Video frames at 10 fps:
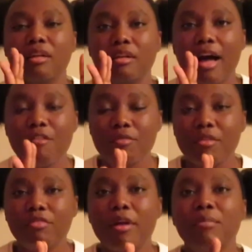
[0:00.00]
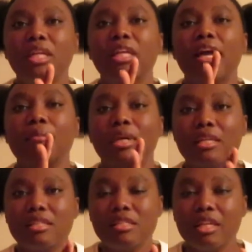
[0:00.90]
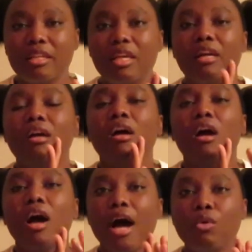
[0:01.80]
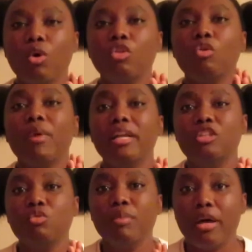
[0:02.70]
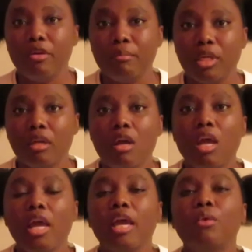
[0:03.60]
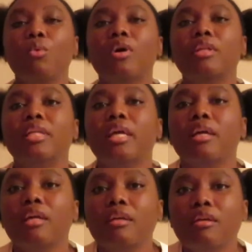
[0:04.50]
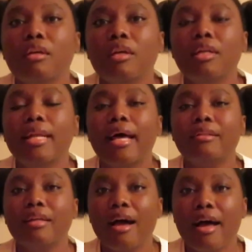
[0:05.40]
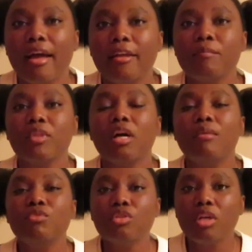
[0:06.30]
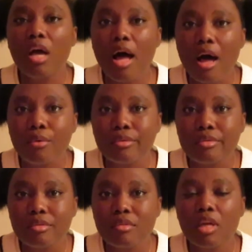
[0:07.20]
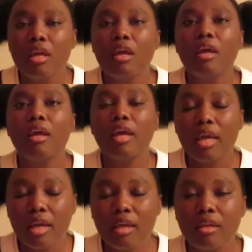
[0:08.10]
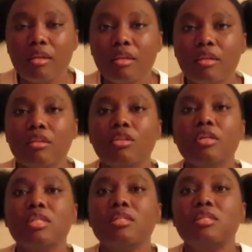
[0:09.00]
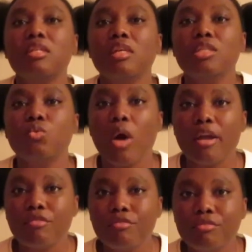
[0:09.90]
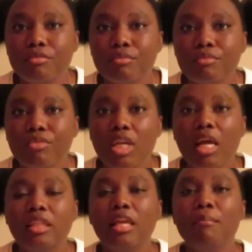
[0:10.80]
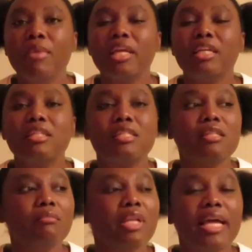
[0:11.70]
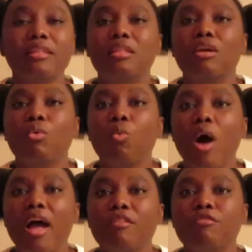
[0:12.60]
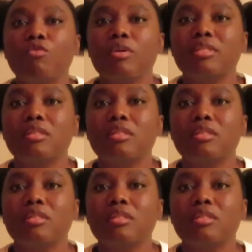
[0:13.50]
have my family. I'm gonna stay there. I don't want nobody to bother me. And one day, that guy come to the house and doesn't see his wife. They make it seem like the wife was